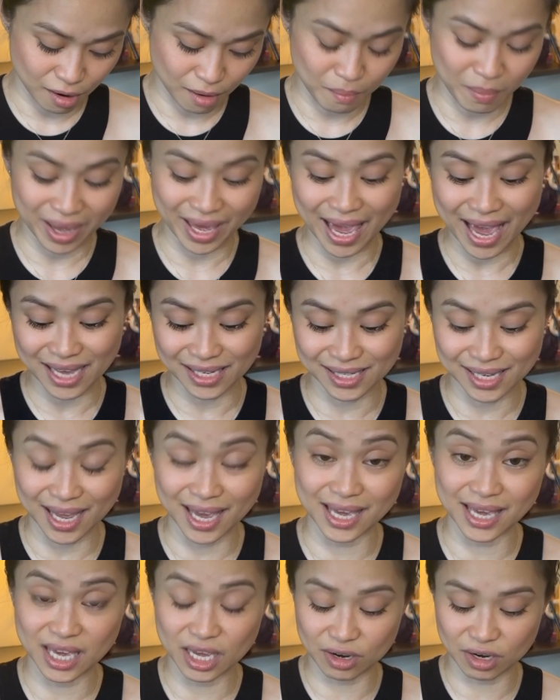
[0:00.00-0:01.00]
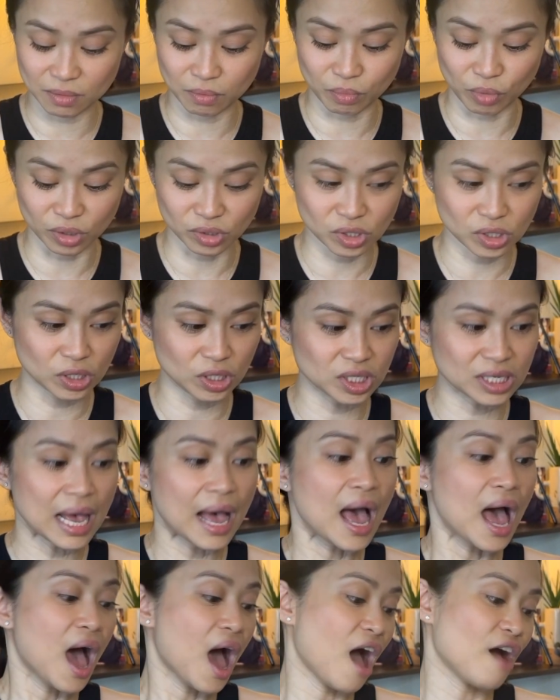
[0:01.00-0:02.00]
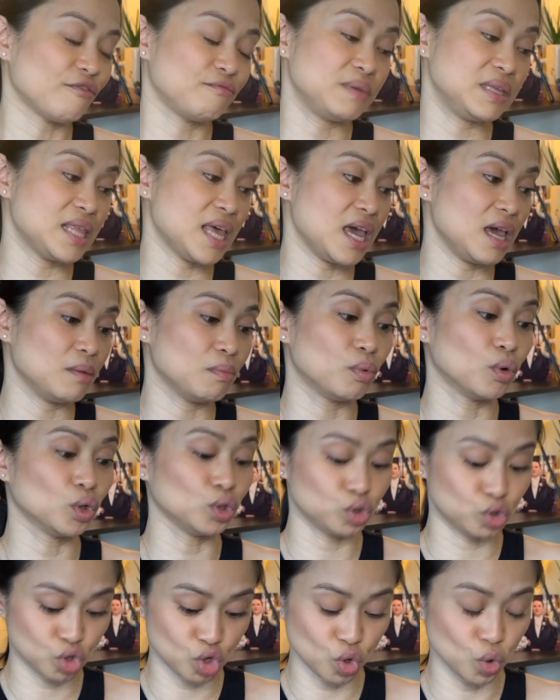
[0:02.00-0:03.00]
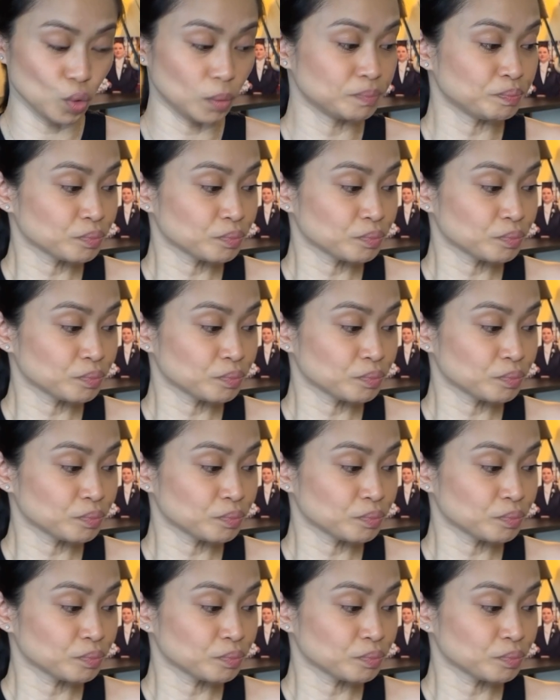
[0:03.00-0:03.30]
my SA here in Brussels have been able to